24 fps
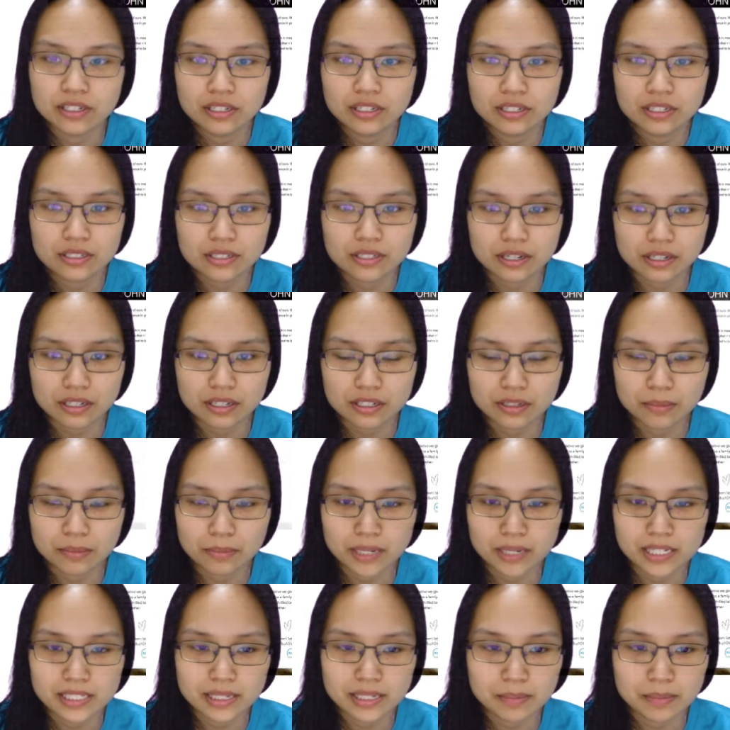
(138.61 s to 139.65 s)
So I'll click on
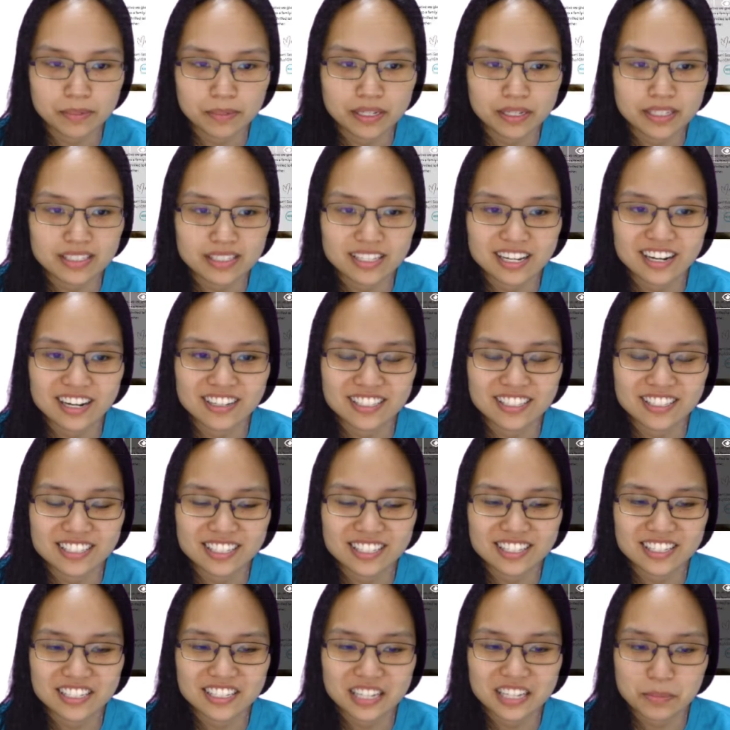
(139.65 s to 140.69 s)
my templates and I'll see
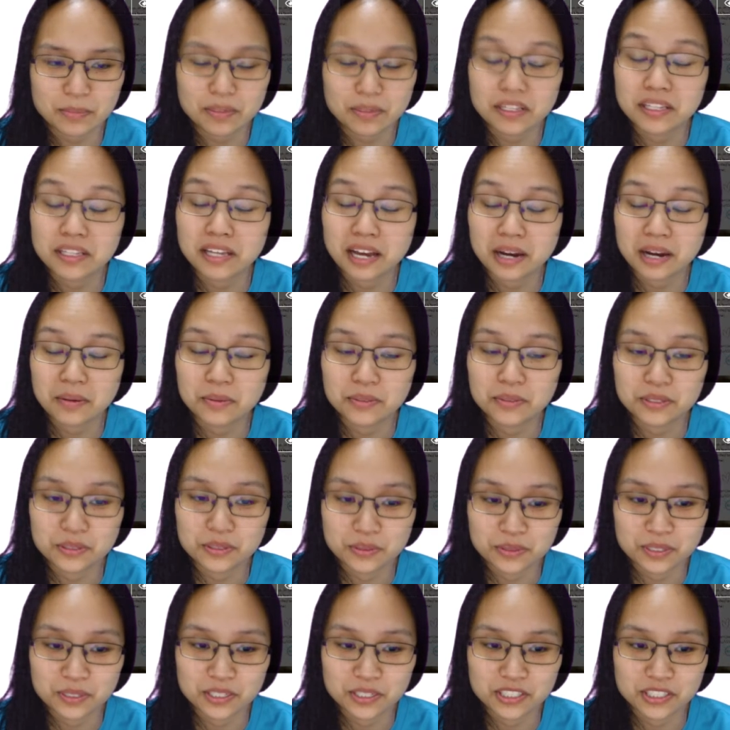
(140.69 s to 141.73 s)
the template that I was
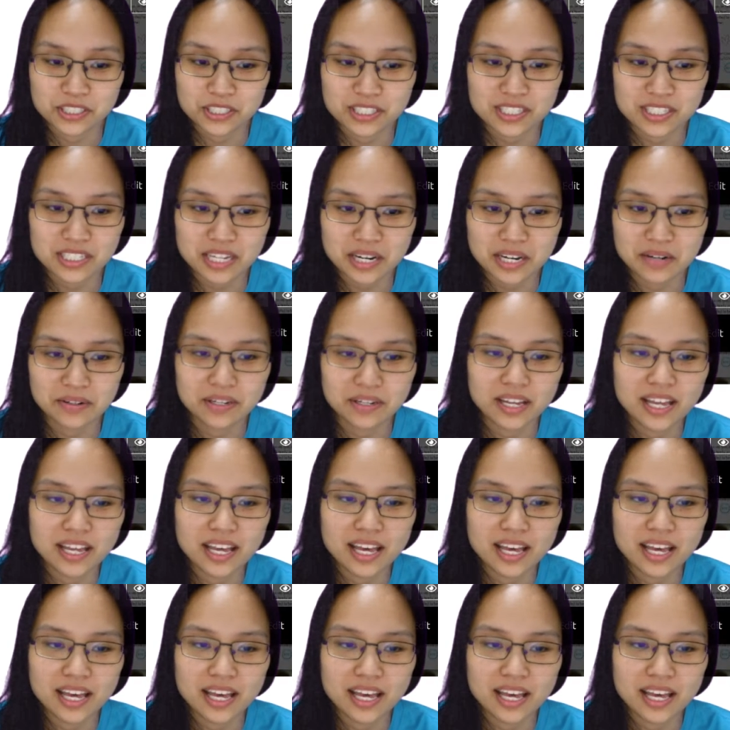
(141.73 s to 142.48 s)
using just now,